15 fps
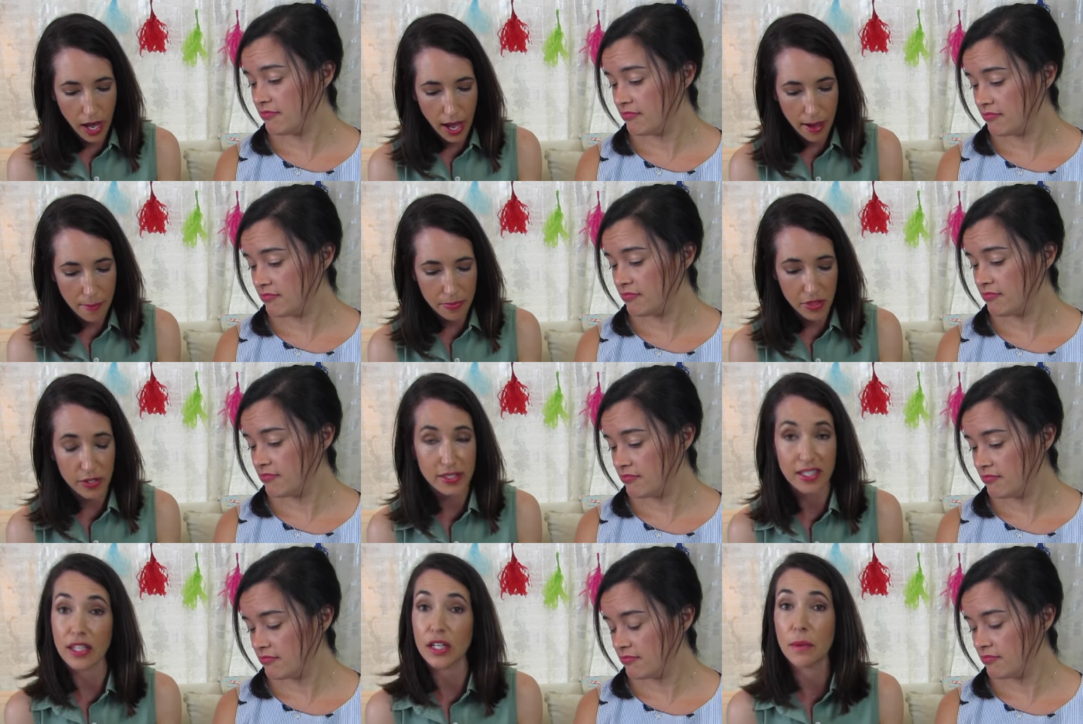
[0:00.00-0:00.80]
Speaker 1: Um,
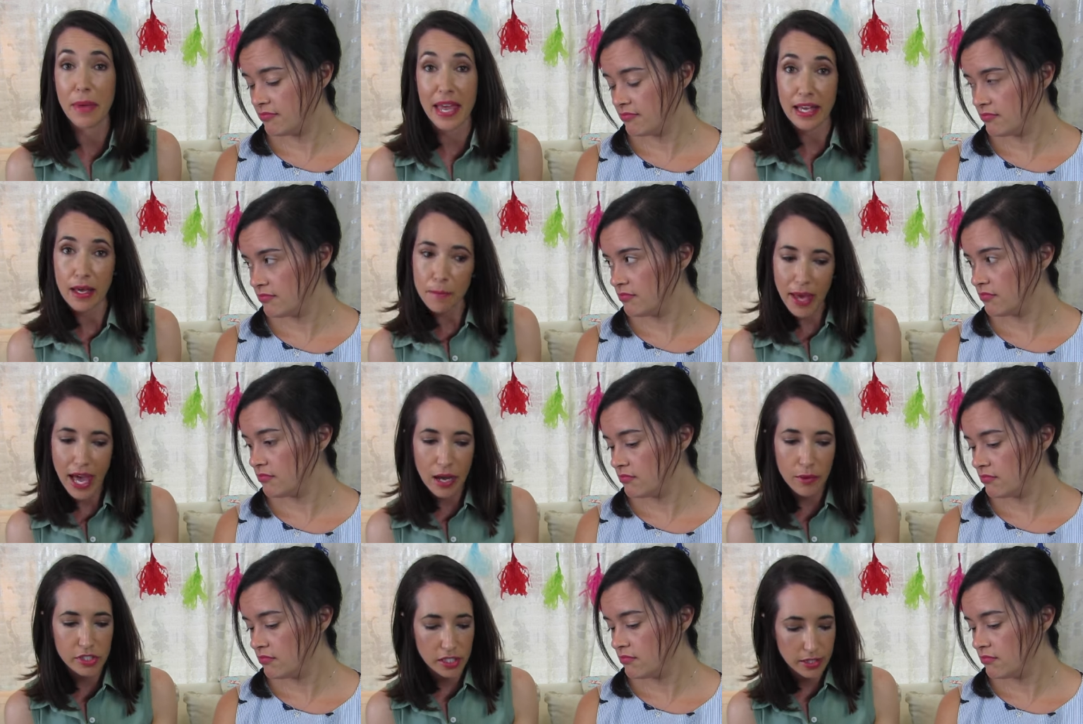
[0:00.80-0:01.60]
there's a little makeup
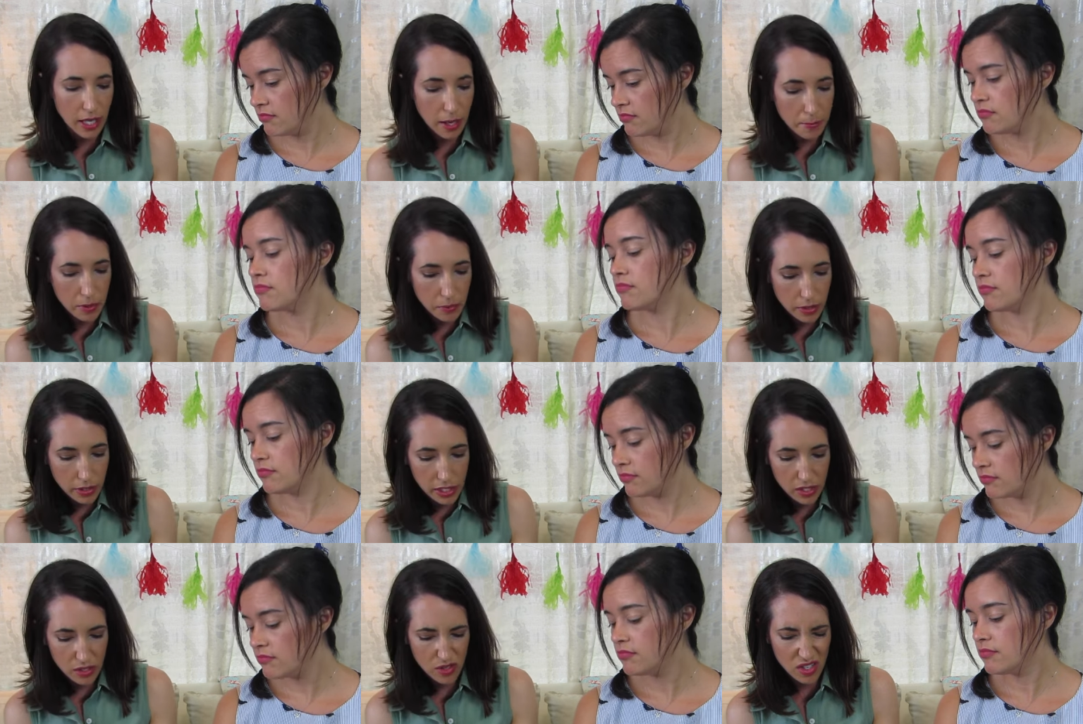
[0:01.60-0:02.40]
bag, which I thought would be
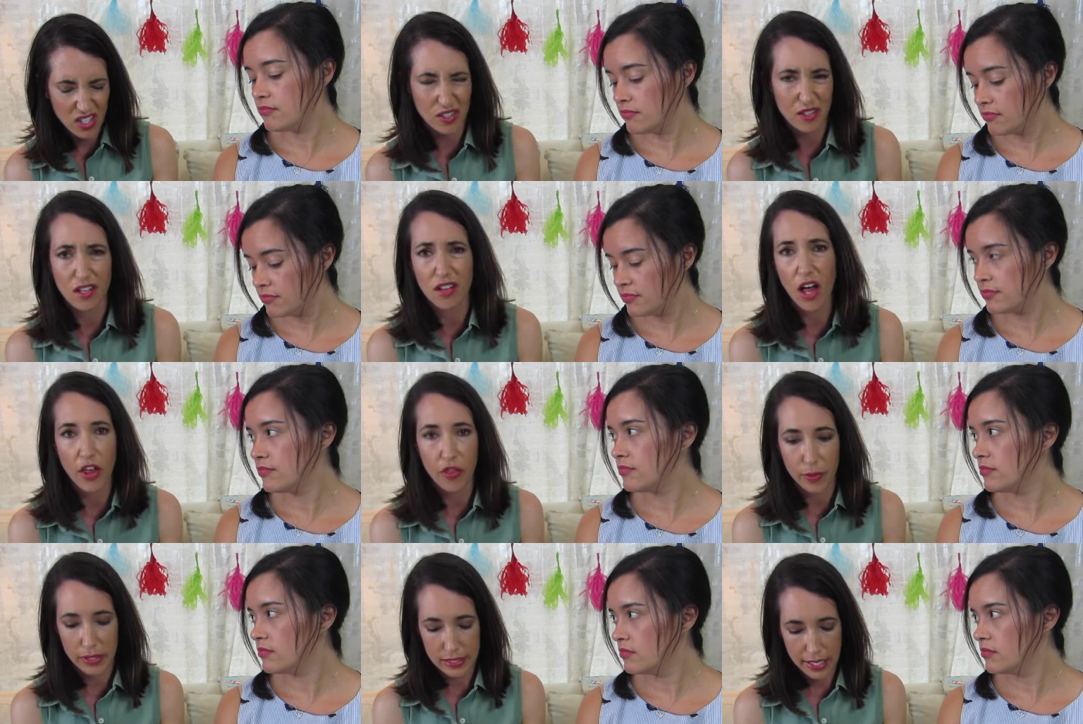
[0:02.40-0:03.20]
really cute. And
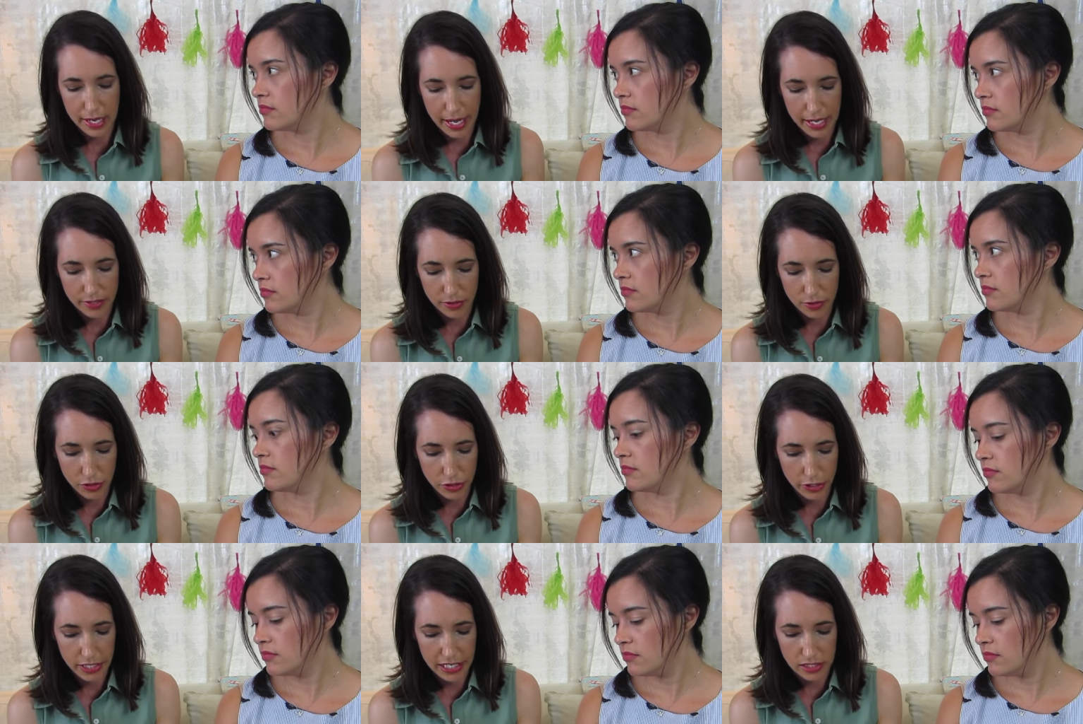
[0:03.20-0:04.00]
cloth ones can get so
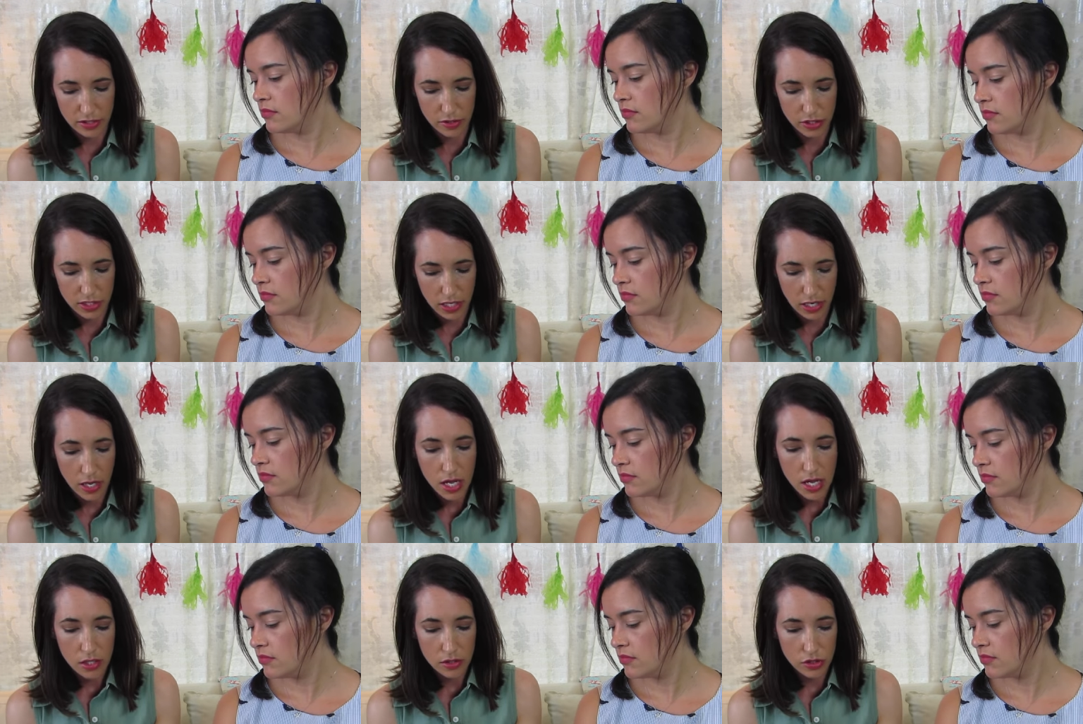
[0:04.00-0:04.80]
dirty. So to
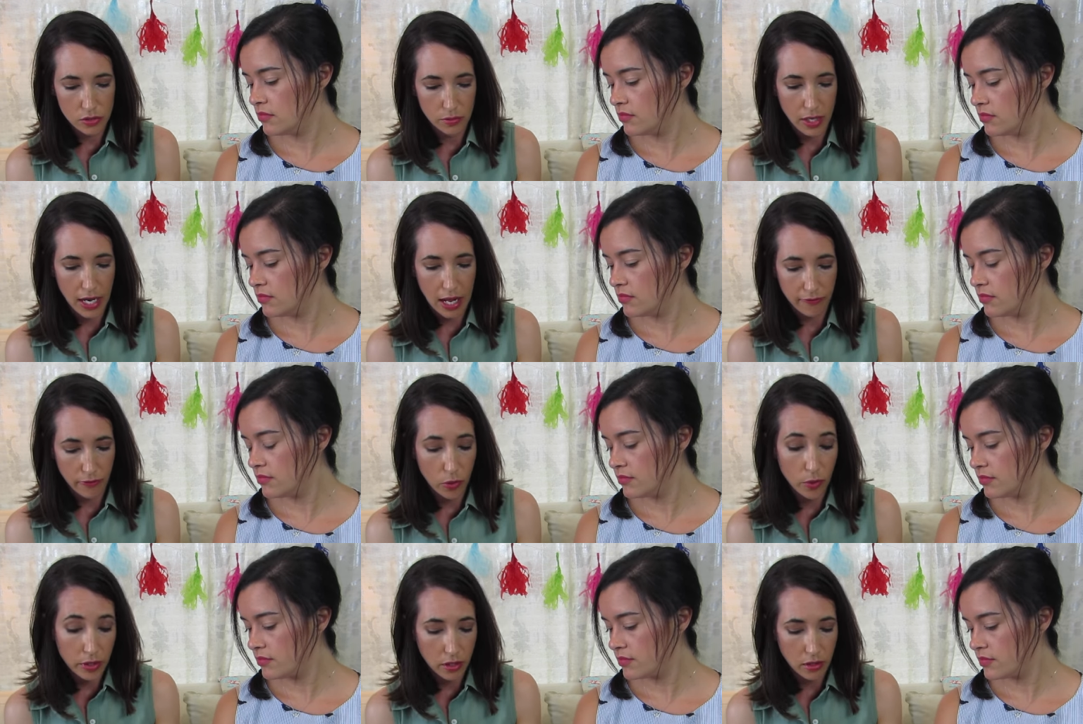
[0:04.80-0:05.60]
do one out
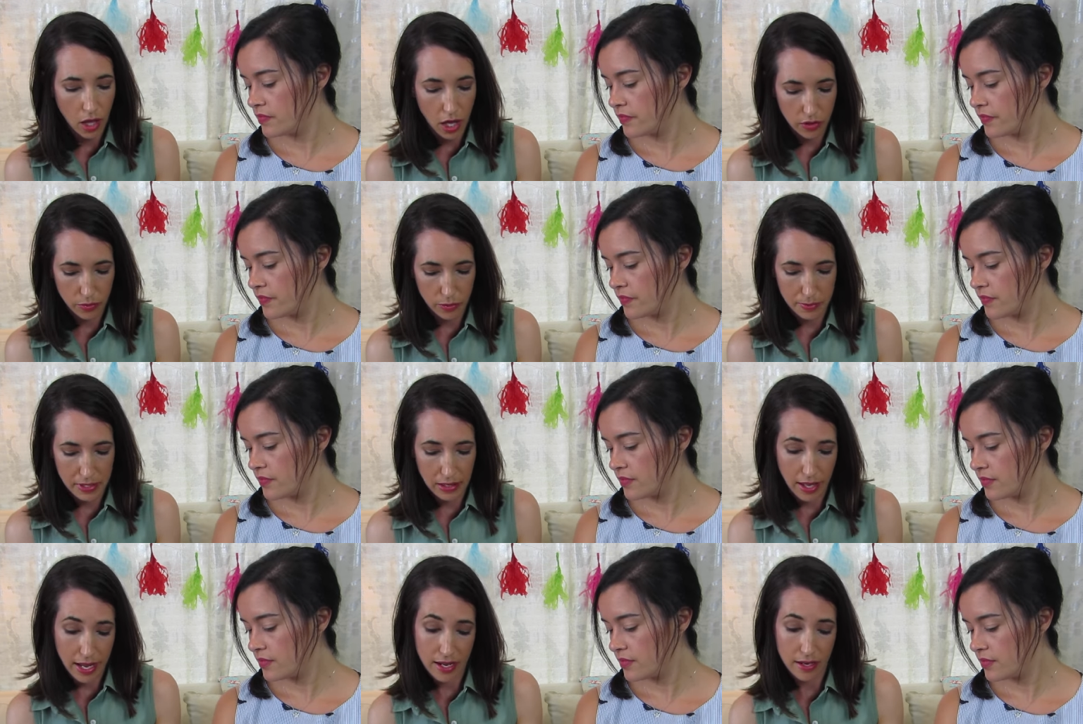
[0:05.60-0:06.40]
of oilcloth would be
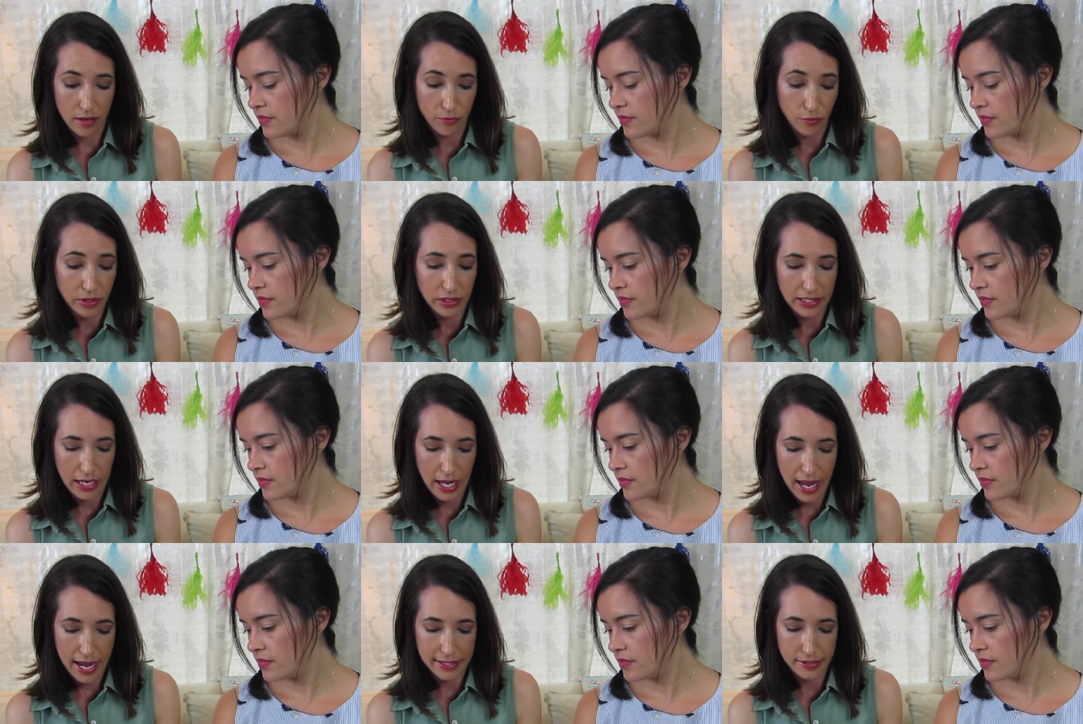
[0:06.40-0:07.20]
like really
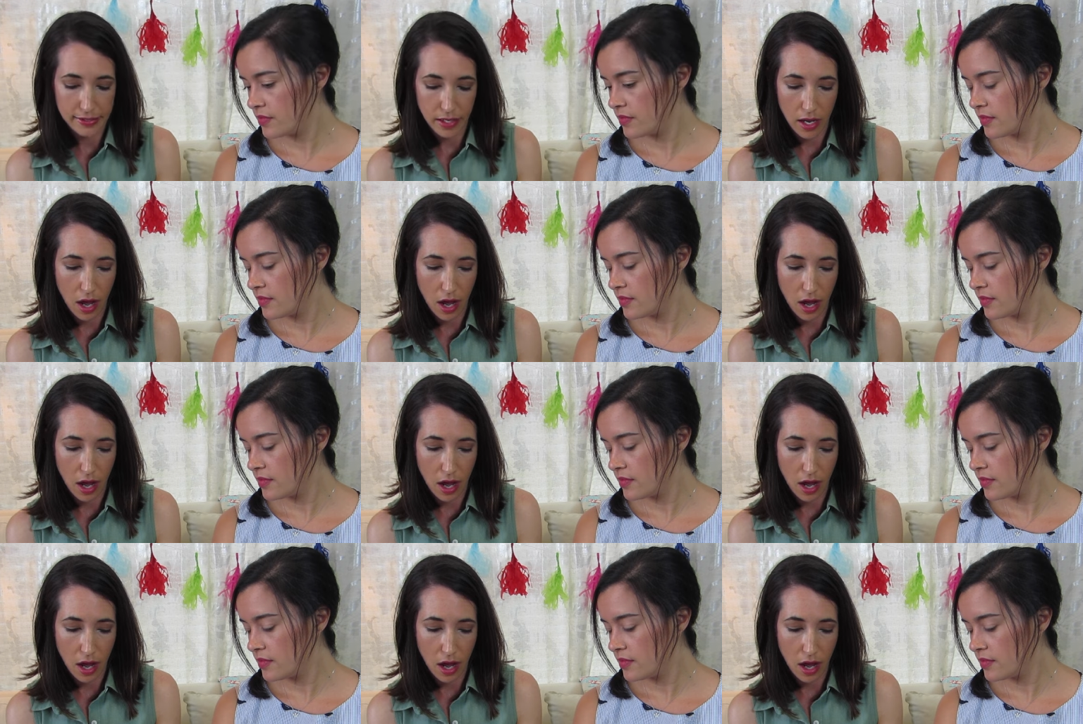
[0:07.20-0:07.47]
nice.